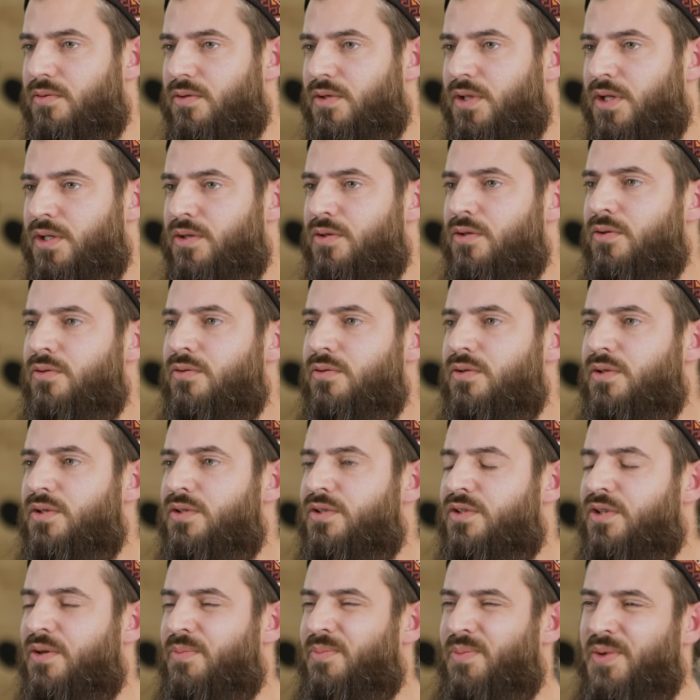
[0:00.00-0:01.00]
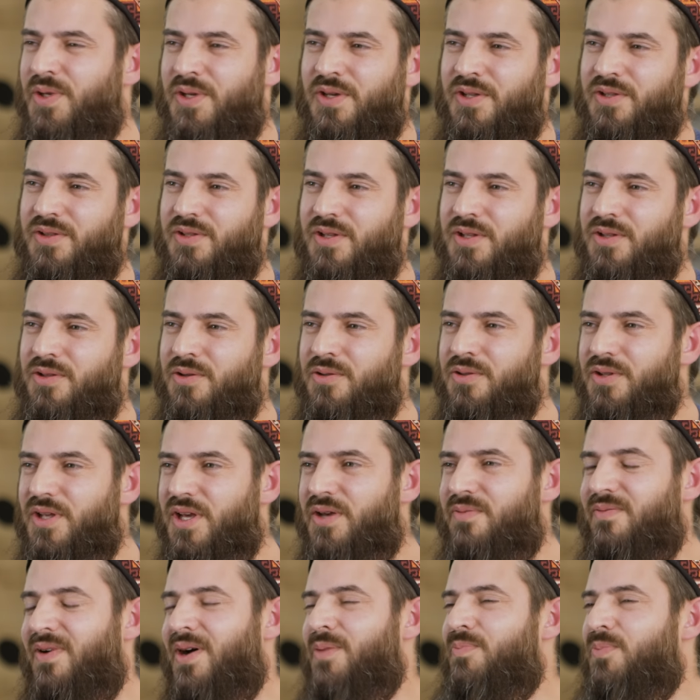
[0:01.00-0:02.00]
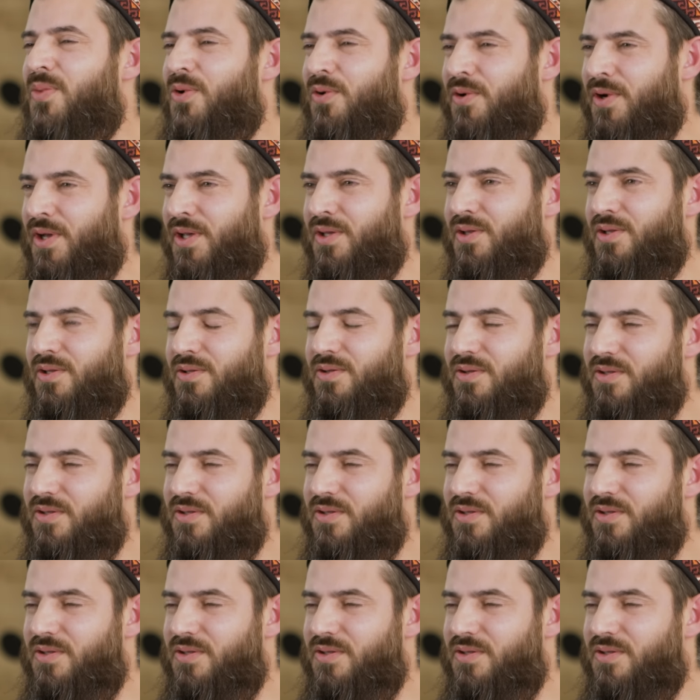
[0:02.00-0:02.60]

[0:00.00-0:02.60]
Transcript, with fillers: they don't disappear, they don't evaporate.